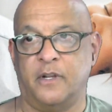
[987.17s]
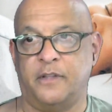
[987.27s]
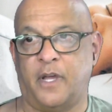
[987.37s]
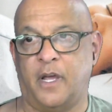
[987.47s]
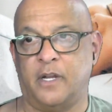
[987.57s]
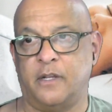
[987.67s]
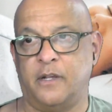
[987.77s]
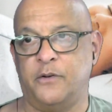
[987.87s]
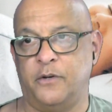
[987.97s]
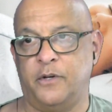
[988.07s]
that
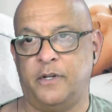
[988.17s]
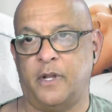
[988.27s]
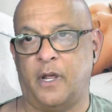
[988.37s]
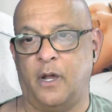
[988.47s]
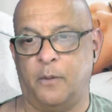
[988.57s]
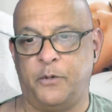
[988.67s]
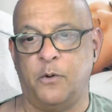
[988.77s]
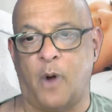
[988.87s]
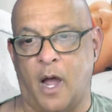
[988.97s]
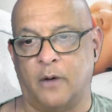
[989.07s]
could help
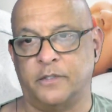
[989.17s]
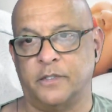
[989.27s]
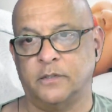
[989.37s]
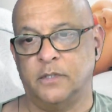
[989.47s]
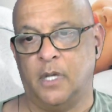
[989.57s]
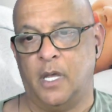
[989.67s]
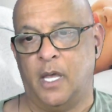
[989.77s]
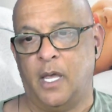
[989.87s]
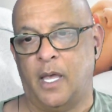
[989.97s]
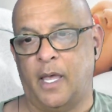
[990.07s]
you out
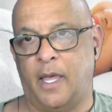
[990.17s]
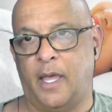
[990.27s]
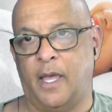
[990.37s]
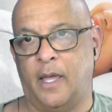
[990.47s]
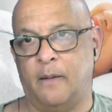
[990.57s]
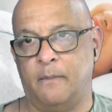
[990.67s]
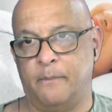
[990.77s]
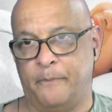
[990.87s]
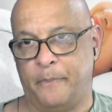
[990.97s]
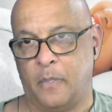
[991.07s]
and
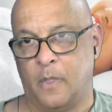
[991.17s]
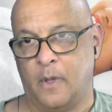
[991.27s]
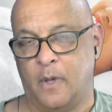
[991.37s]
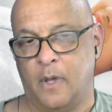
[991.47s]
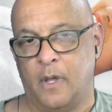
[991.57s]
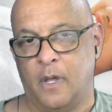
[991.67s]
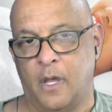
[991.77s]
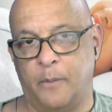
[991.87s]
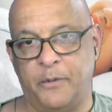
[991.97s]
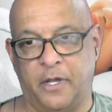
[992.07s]

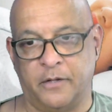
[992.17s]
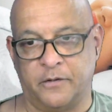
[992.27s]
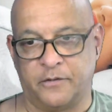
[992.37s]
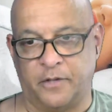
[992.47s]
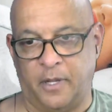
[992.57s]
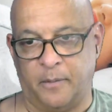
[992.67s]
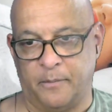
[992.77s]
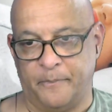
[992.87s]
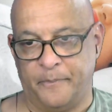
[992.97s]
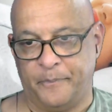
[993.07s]
help you get to sleep.
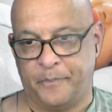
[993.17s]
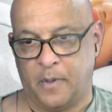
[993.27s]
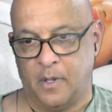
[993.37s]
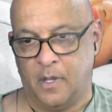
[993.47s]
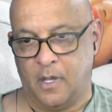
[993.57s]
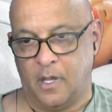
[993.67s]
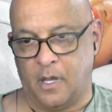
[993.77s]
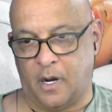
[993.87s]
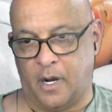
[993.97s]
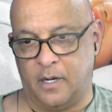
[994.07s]

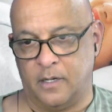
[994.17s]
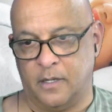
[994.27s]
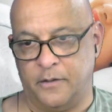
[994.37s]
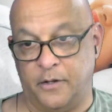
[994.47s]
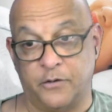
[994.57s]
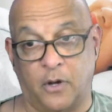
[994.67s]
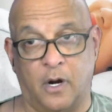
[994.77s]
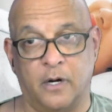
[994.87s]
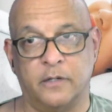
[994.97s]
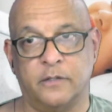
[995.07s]
All right. These
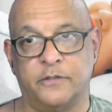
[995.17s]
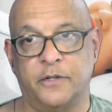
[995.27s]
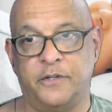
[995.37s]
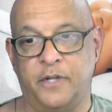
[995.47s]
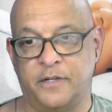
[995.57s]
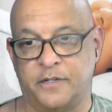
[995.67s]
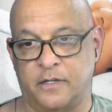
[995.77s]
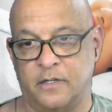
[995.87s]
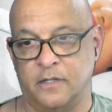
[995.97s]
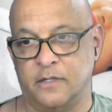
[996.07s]
are
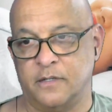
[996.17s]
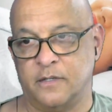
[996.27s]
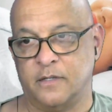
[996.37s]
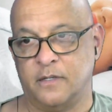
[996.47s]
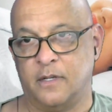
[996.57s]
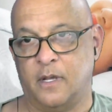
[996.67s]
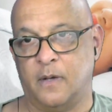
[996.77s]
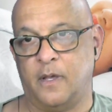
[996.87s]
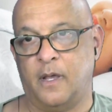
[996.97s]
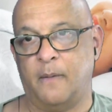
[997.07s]
suggestions.
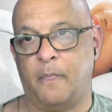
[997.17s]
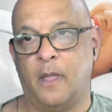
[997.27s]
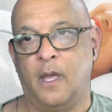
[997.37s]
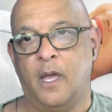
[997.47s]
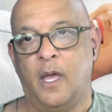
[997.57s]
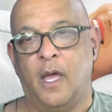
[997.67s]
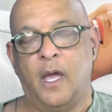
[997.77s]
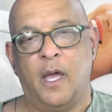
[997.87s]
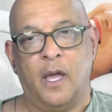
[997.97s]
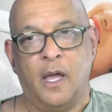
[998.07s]
Okay.
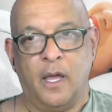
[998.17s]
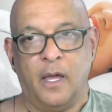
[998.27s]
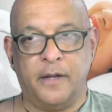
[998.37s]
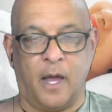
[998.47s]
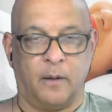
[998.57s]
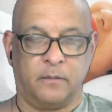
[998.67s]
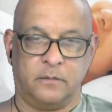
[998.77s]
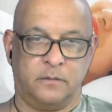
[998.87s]
Now,